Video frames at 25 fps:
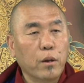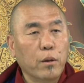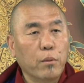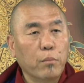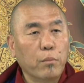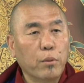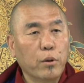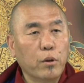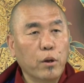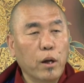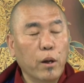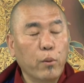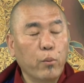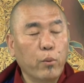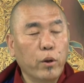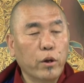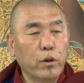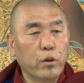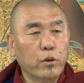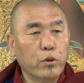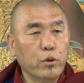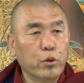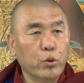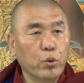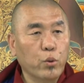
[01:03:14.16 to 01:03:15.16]
because I
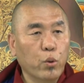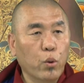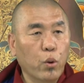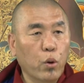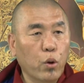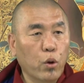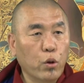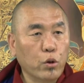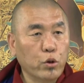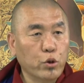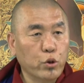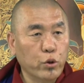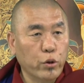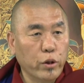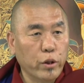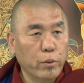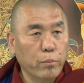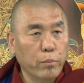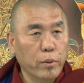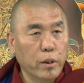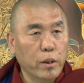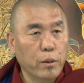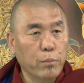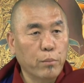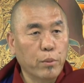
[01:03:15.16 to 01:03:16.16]
want you all
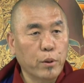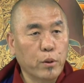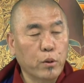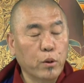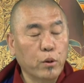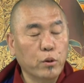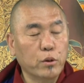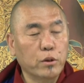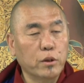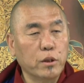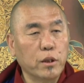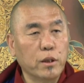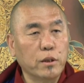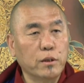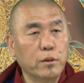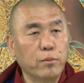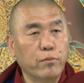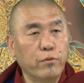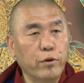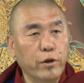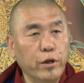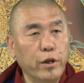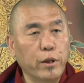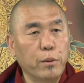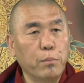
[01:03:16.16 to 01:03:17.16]
join me, because it's
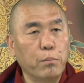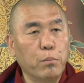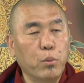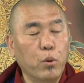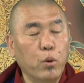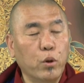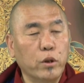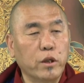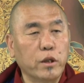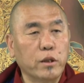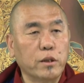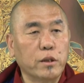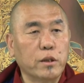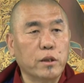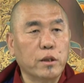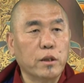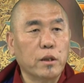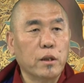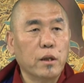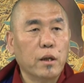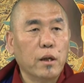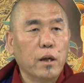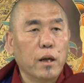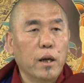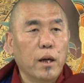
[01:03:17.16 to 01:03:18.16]
very important.
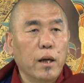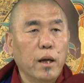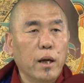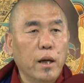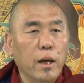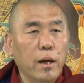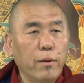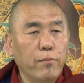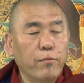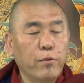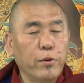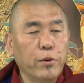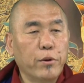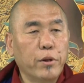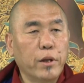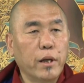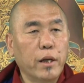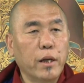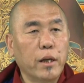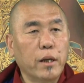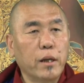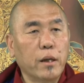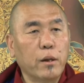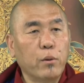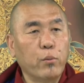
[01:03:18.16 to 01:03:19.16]

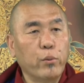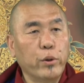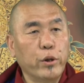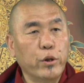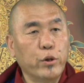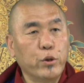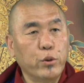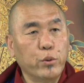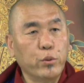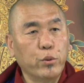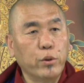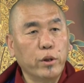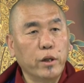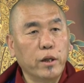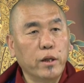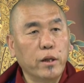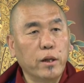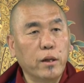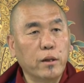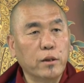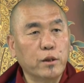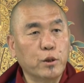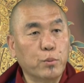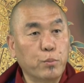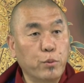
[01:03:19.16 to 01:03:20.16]
Everything we do in
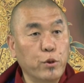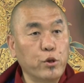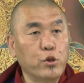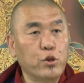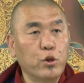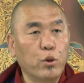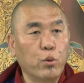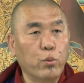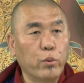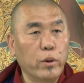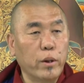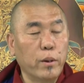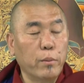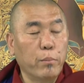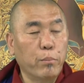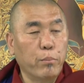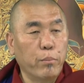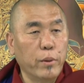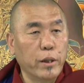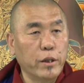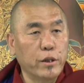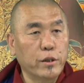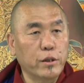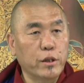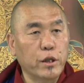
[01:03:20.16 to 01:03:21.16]
a spiritual way,
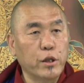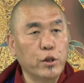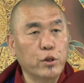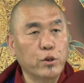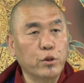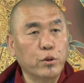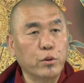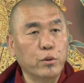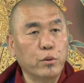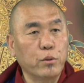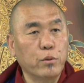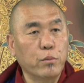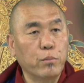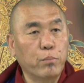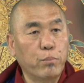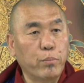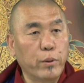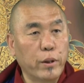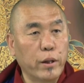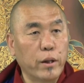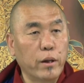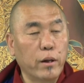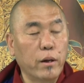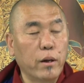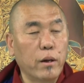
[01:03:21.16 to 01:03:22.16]
meditation,
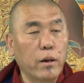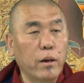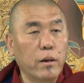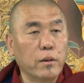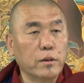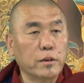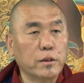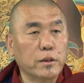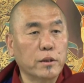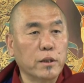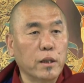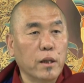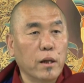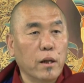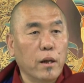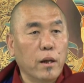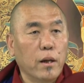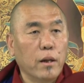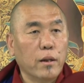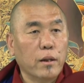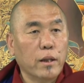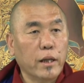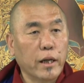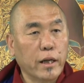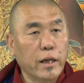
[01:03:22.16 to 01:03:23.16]
prayers,
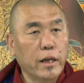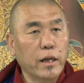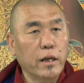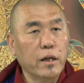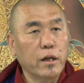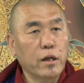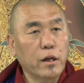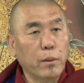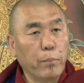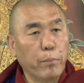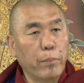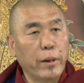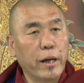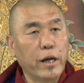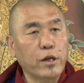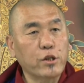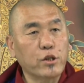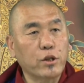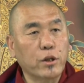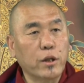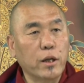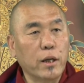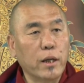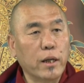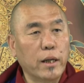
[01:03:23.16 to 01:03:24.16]
thinking
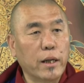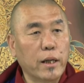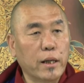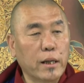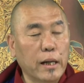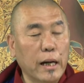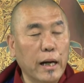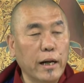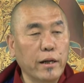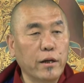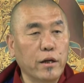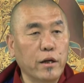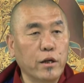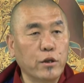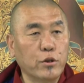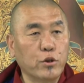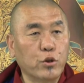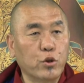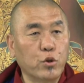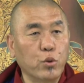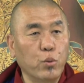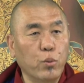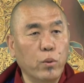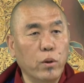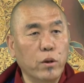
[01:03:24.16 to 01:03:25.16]
compassionately, kindness
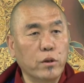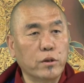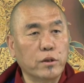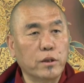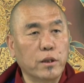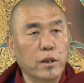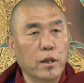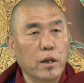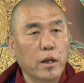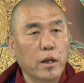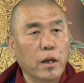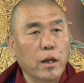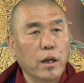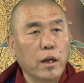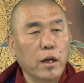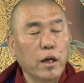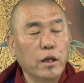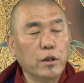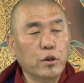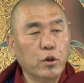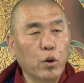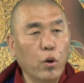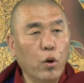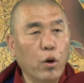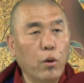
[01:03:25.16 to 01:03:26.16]
towards,
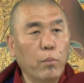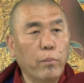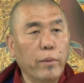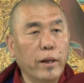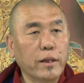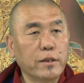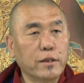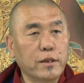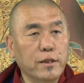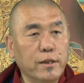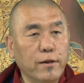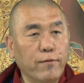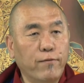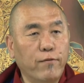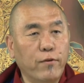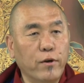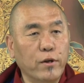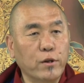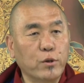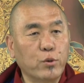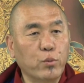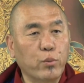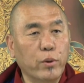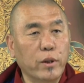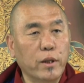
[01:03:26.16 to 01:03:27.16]
it all makes
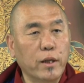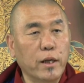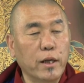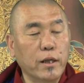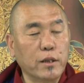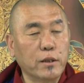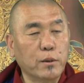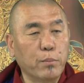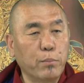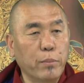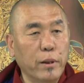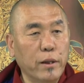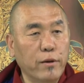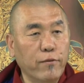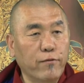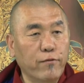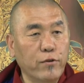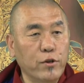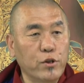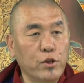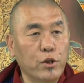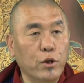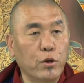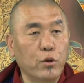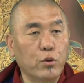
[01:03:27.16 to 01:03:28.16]
difference whether it's
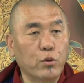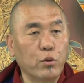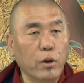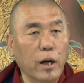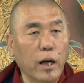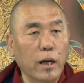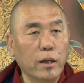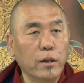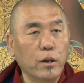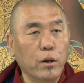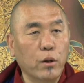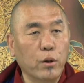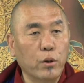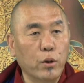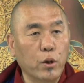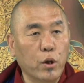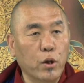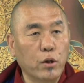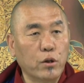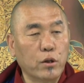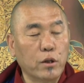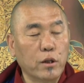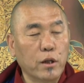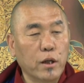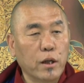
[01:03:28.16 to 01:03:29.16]
beneficial to other or
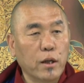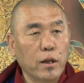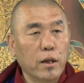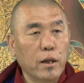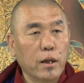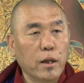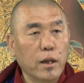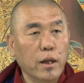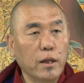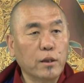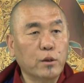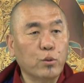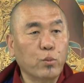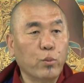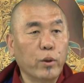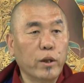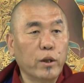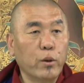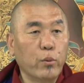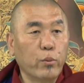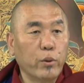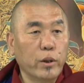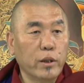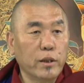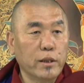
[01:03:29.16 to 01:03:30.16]
not. It's
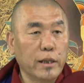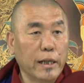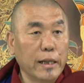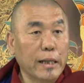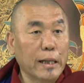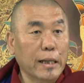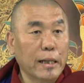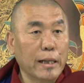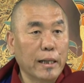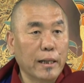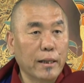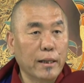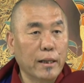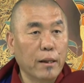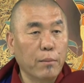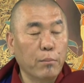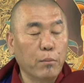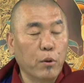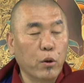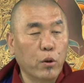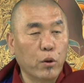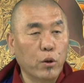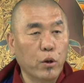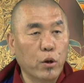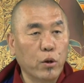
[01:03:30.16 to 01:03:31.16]
whether we dedicate
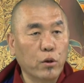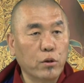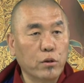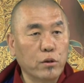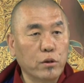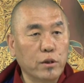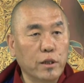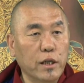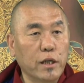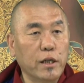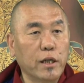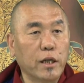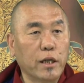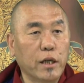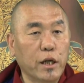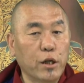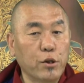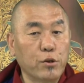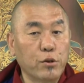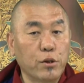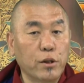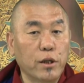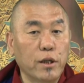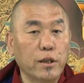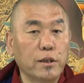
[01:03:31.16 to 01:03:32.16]
them or not.
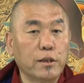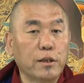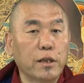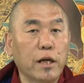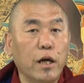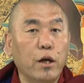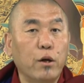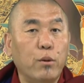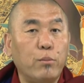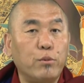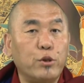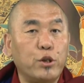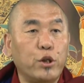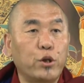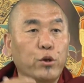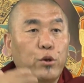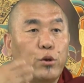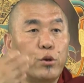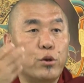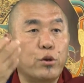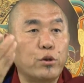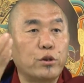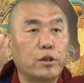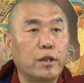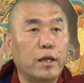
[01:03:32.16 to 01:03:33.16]
Dedication is kind of
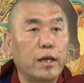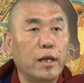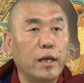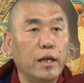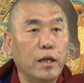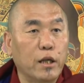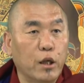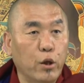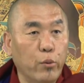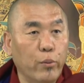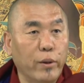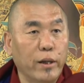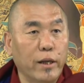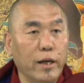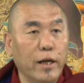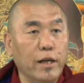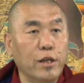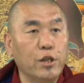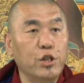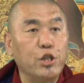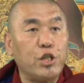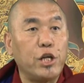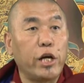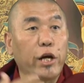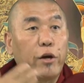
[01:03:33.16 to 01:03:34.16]
generously giving
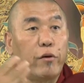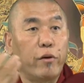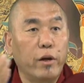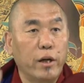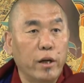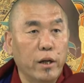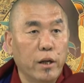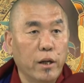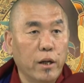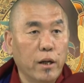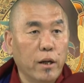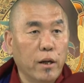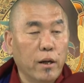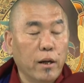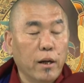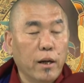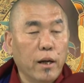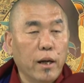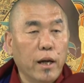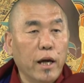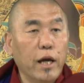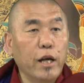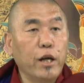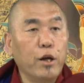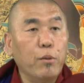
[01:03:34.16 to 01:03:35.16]
and sharing
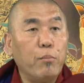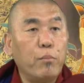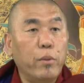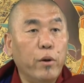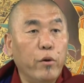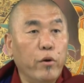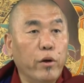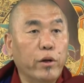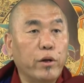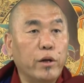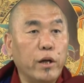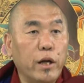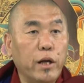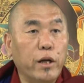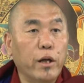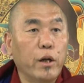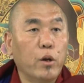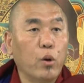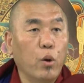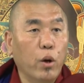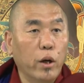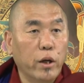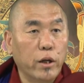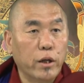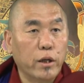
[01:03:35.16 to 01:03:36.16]
any merit, any
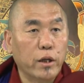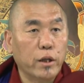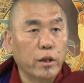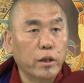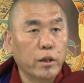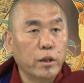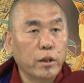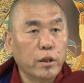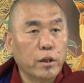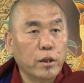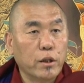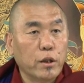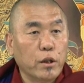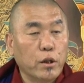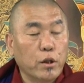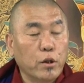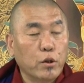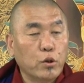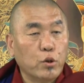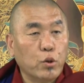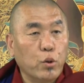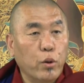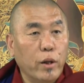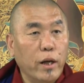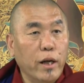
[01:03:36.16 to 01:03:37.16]
quality.
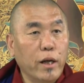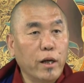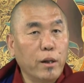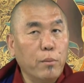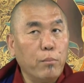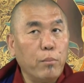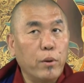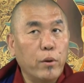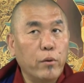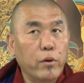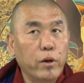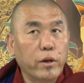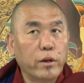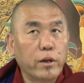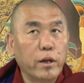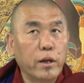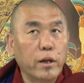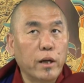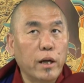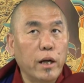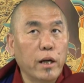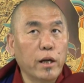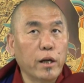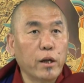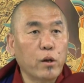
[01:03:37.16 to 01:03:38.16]
So any merit
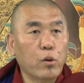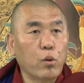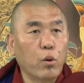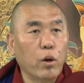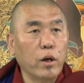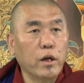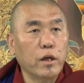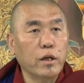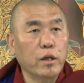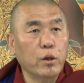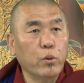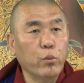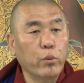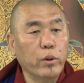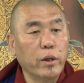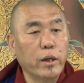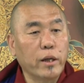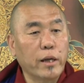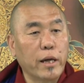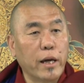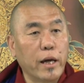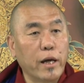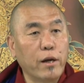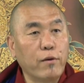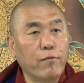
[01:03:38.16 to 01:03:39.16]
and any quality we
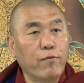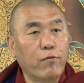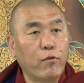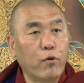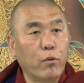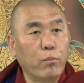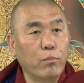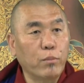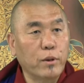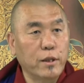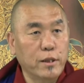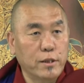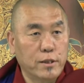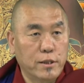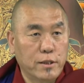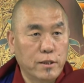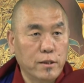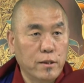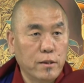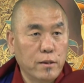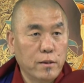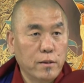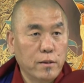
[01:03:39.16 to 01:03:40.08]
gain from this